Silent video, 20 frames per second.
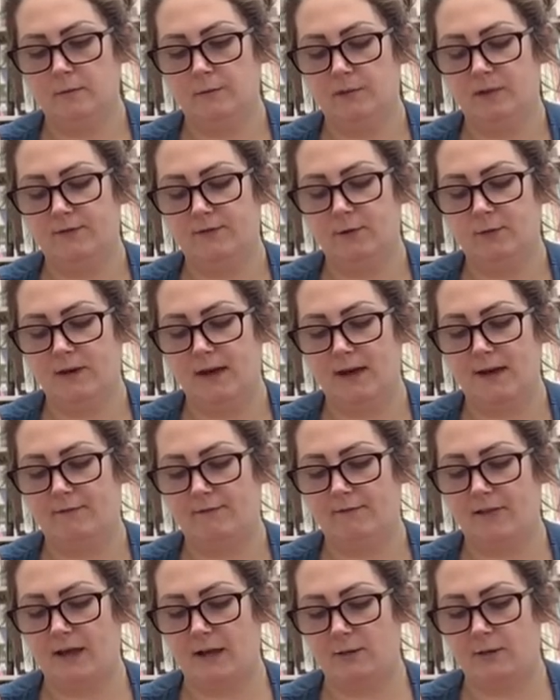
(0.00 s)
But if you
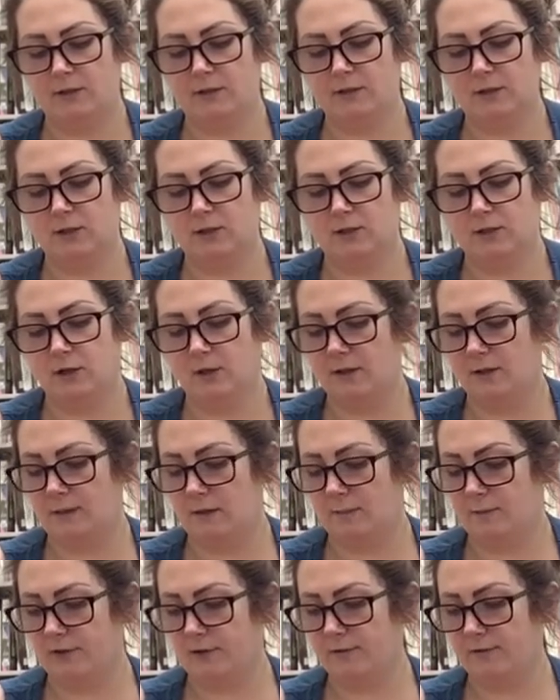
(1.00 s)
have flowers in your garden
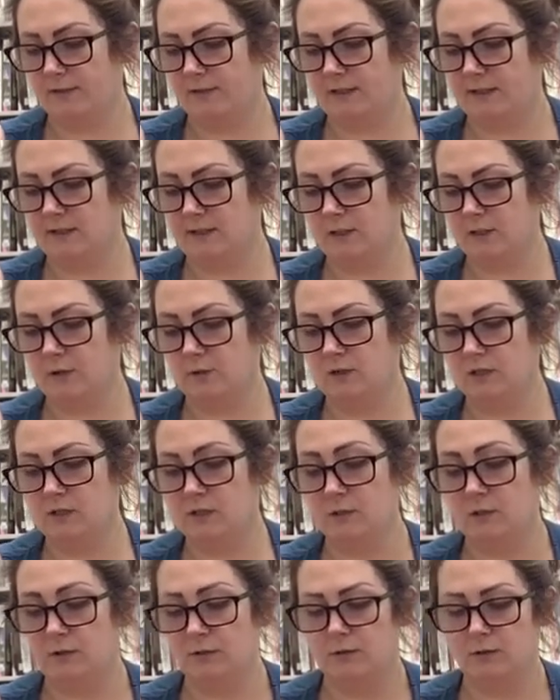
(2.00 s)
that butterflies go
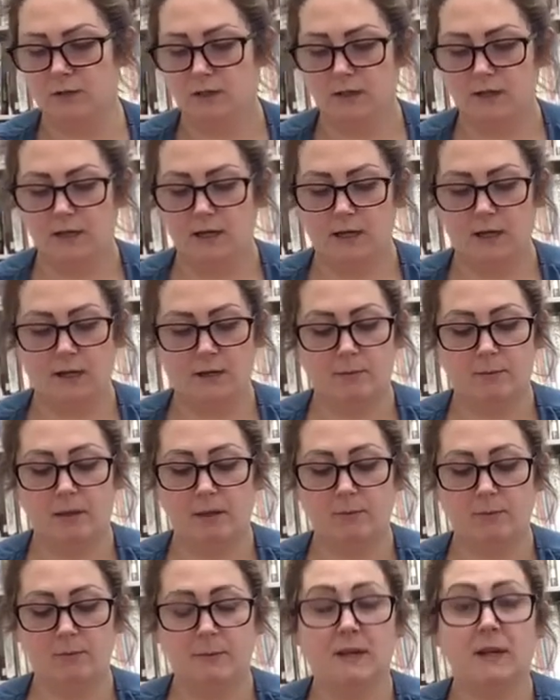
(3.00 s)
to,
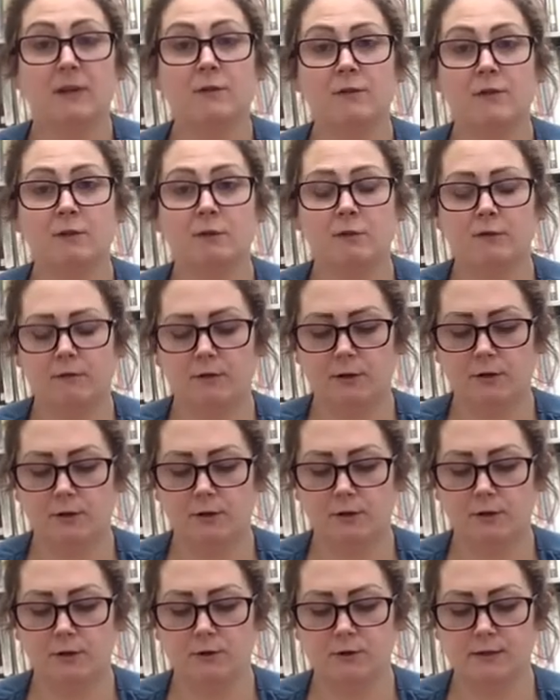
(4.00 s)
maybe pick a few of
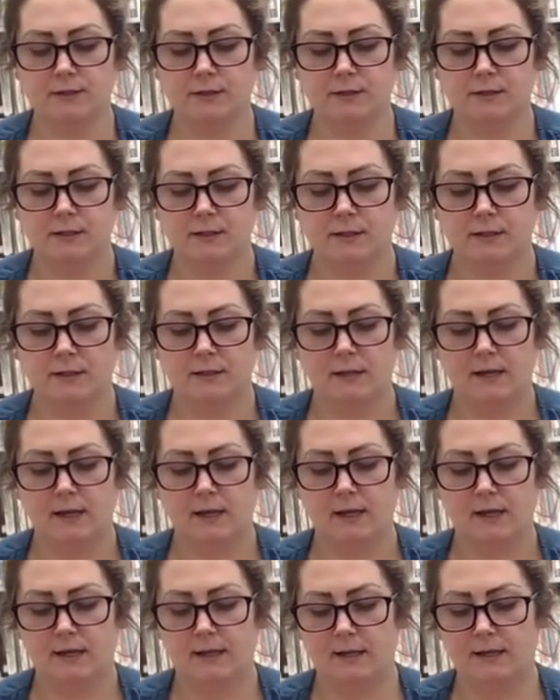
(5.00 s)
those,
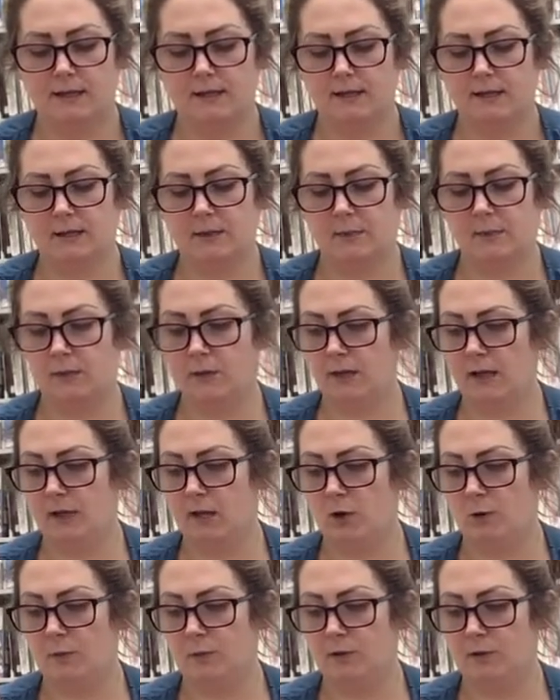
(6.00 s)
and it will
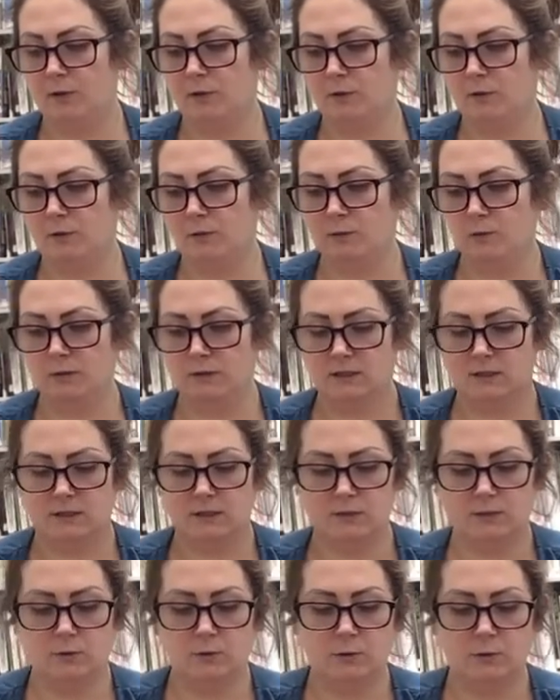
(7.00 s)
help you
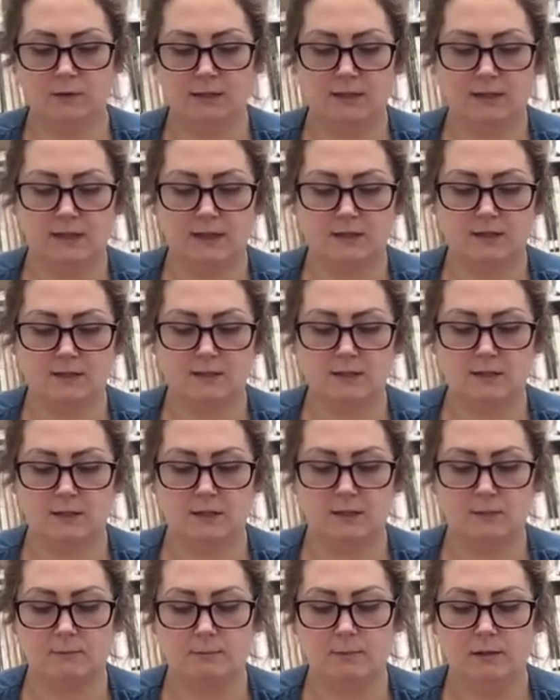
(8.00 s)
to get
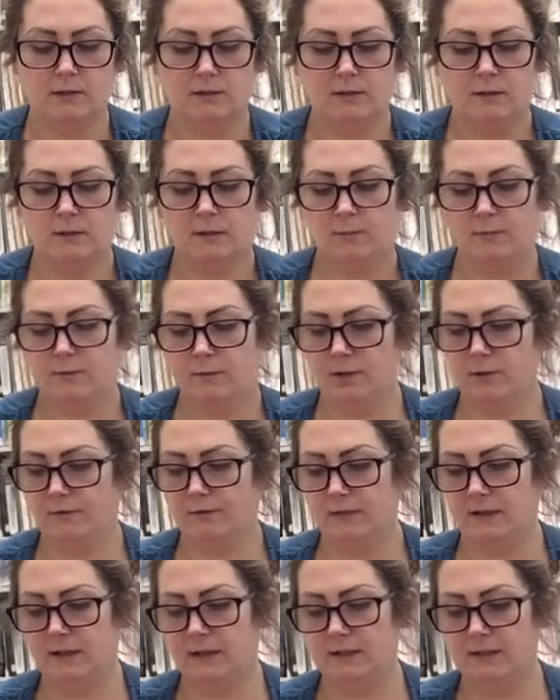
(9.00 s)
some
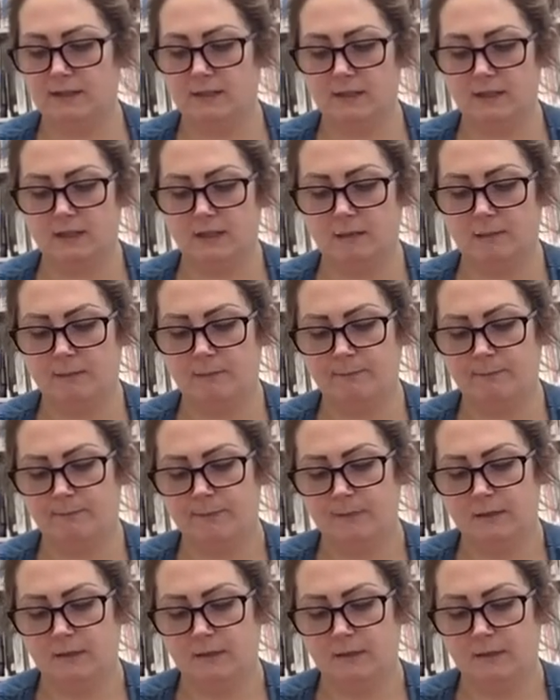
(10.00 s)
butterflies to come